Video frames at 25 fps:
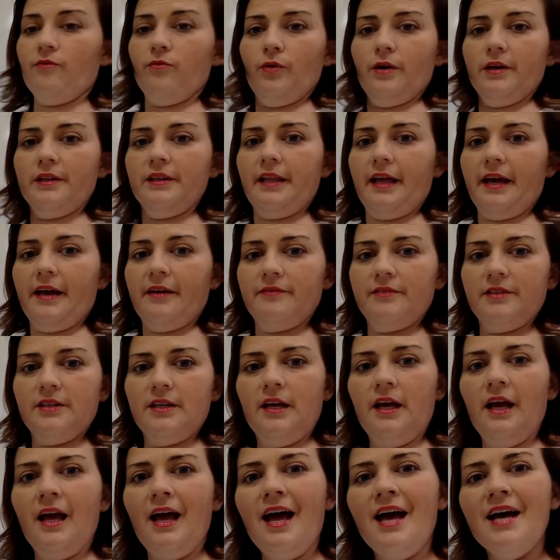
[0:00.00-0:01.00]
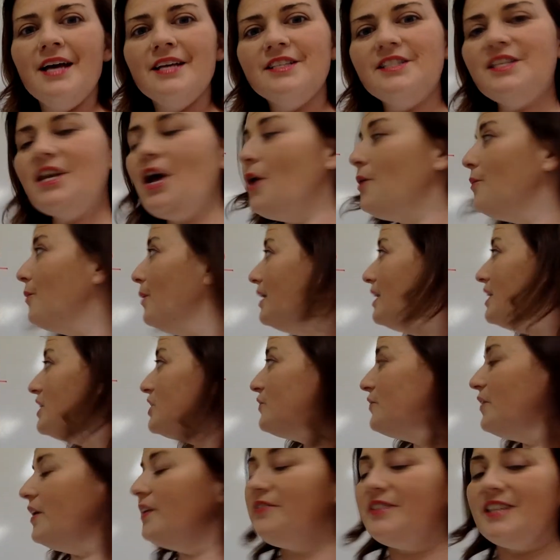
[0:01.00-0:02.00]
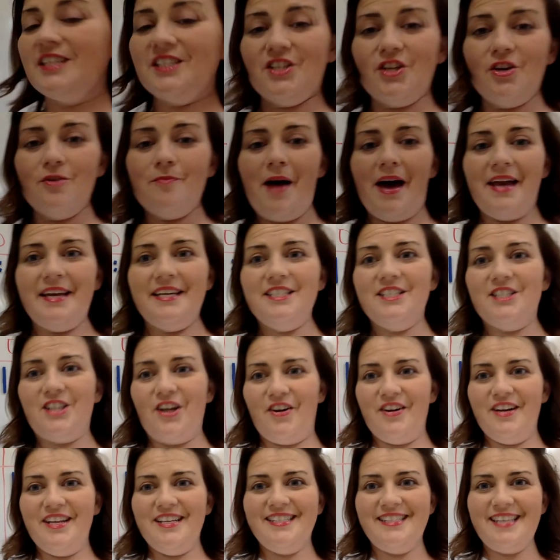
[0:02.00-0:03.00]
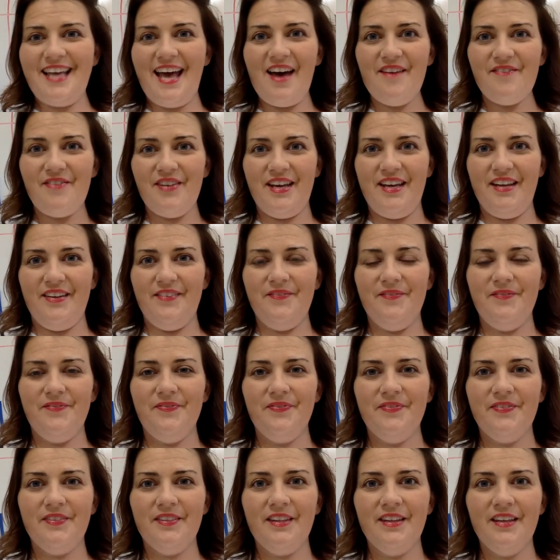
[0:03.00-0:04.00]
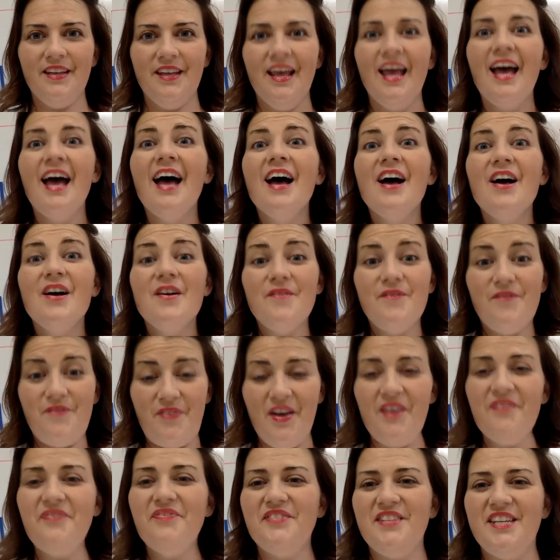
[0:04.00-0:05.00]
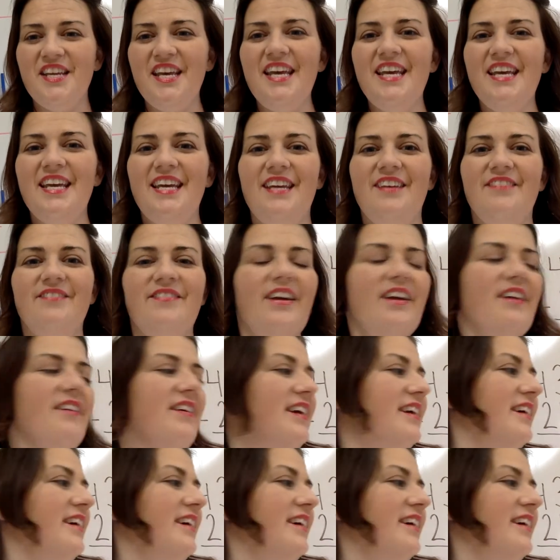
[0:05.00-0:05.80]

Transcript: 1 left. So what is 52 minus 37? 15. Very